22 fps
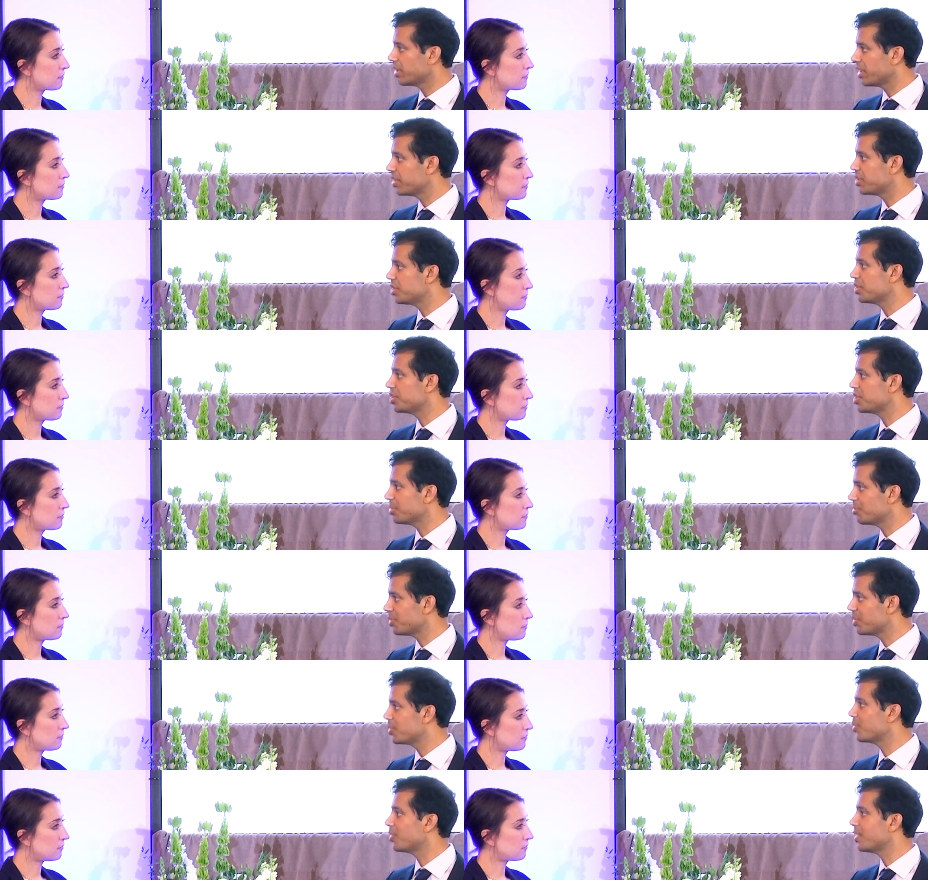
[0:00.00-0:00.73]
Speaker 1: relationship
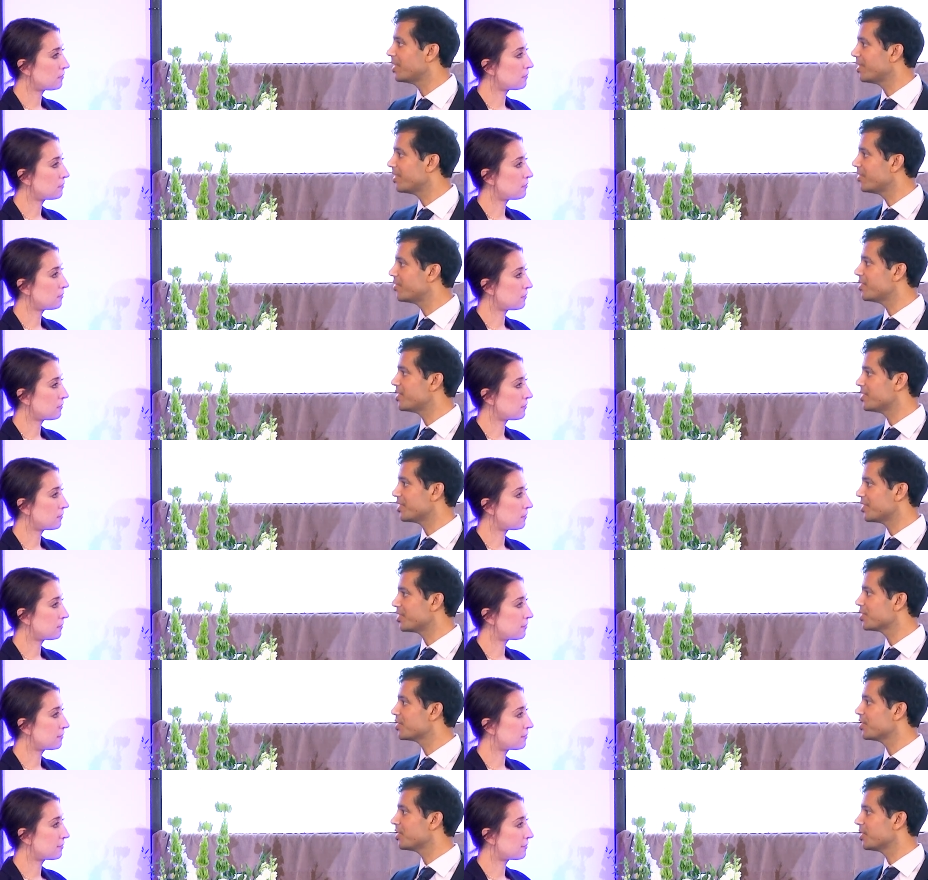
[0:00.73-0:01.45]
between
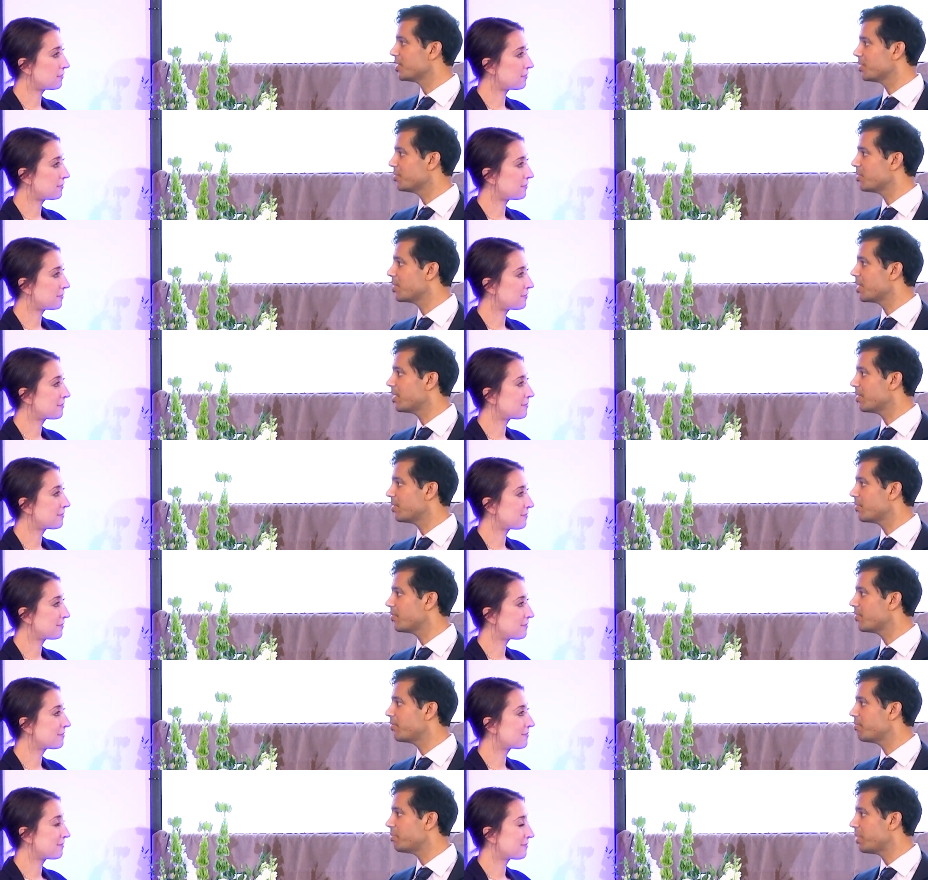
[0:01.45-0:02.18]
physician and, and
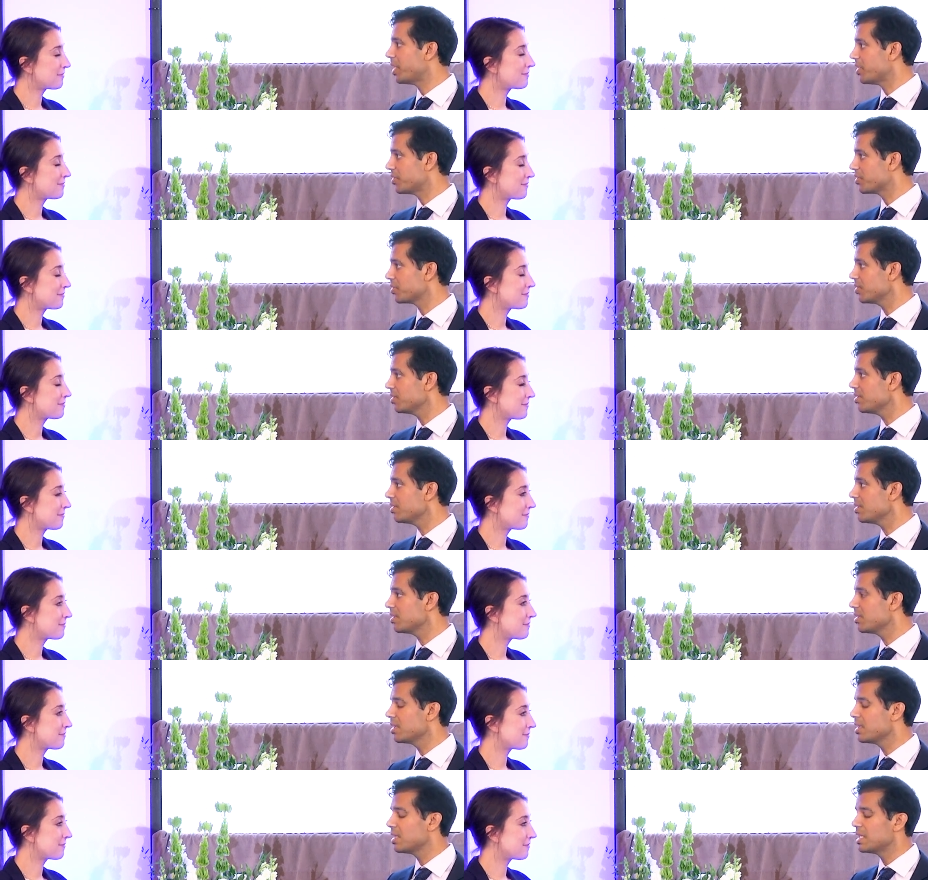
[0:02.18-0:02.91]
patient,
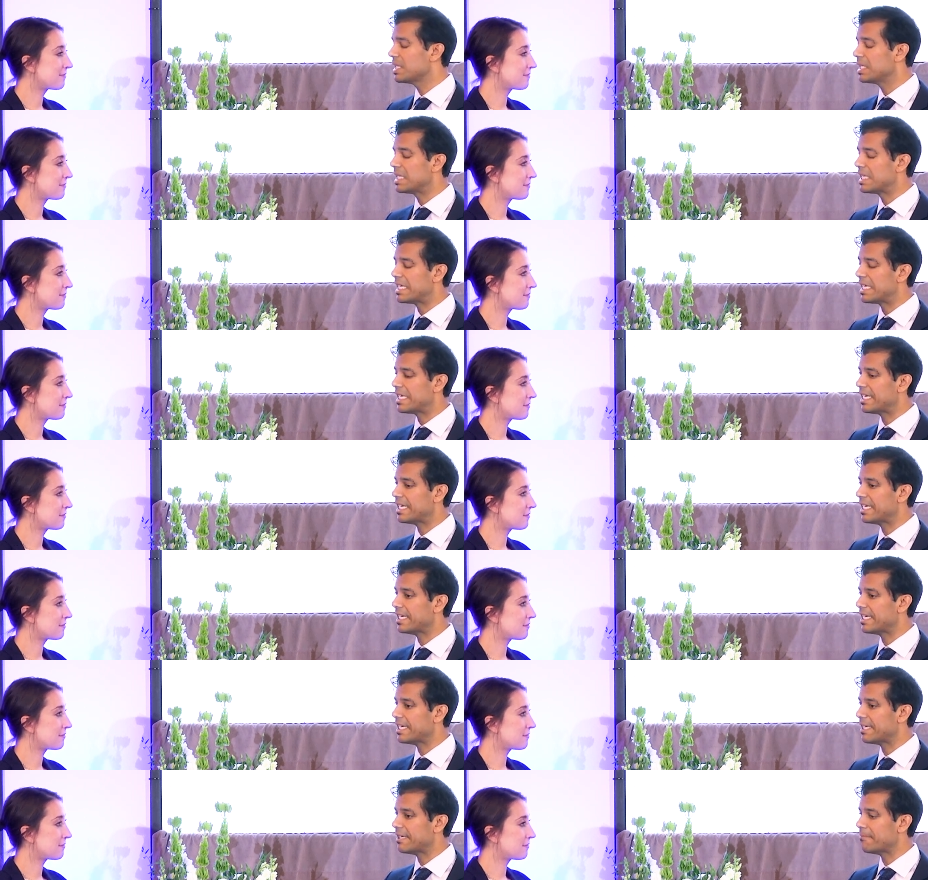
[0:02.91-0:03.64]

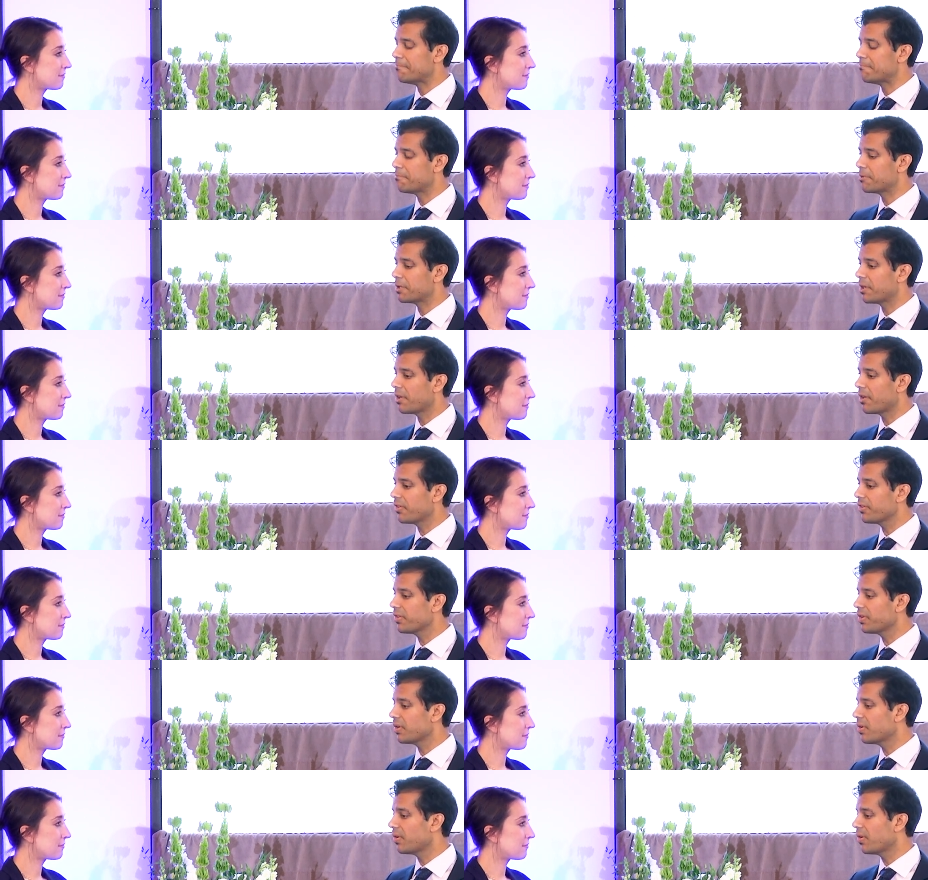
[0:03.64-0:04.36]
and, but
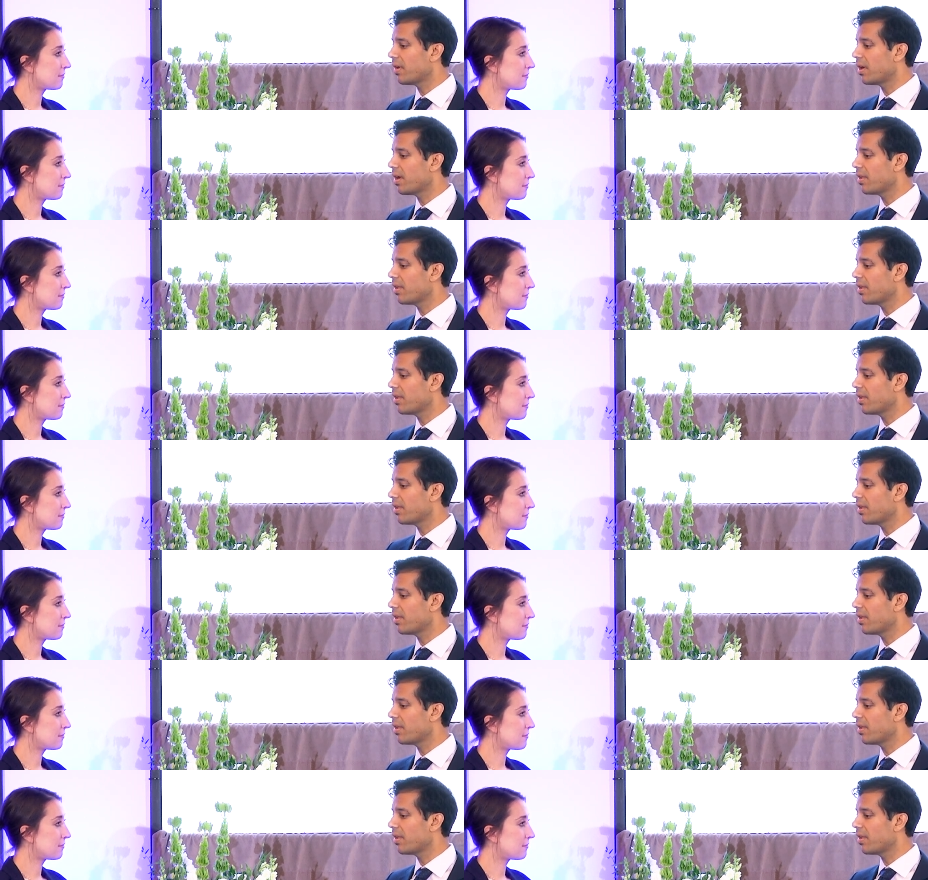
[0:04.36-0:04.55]
also